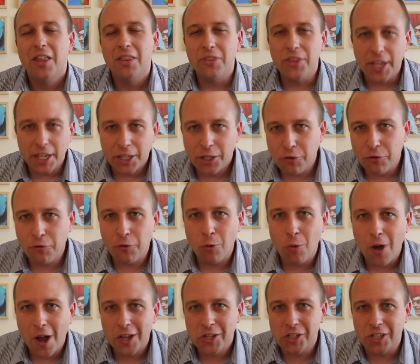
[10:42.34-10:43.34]
Thank you for
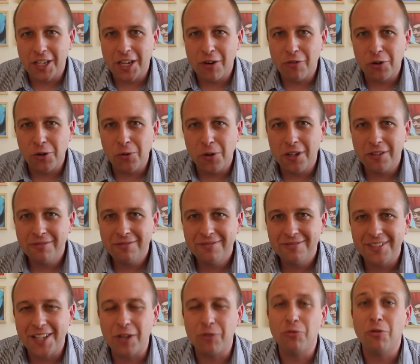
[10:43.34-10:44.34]
watching, everyone,
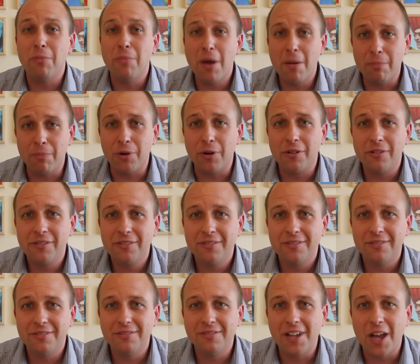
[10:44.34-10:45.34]
and remember,
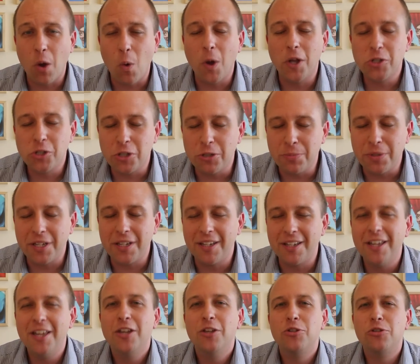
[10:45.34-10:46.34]
I want you to
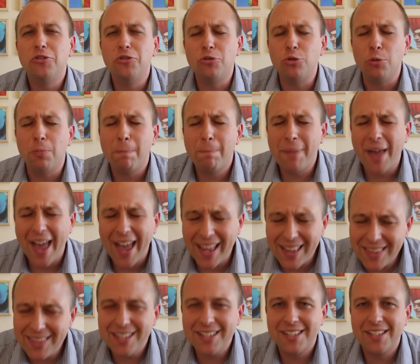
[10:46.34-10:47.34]
be
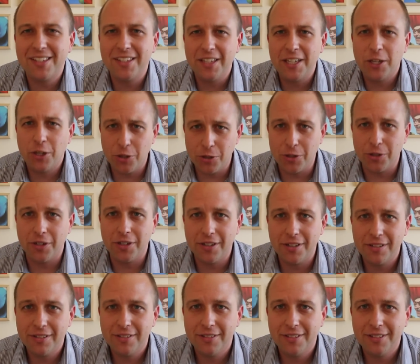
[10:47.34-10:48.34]
stupendously good
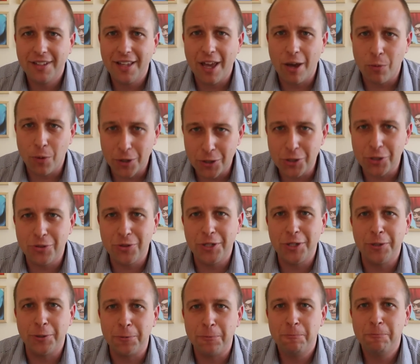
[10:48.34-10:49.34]
at what you
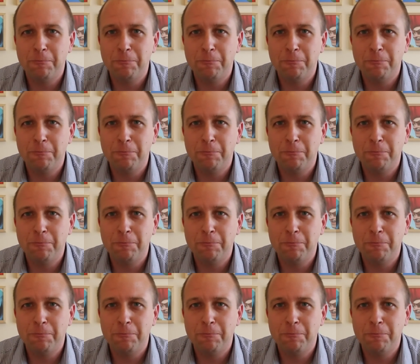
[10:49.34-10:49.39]
do.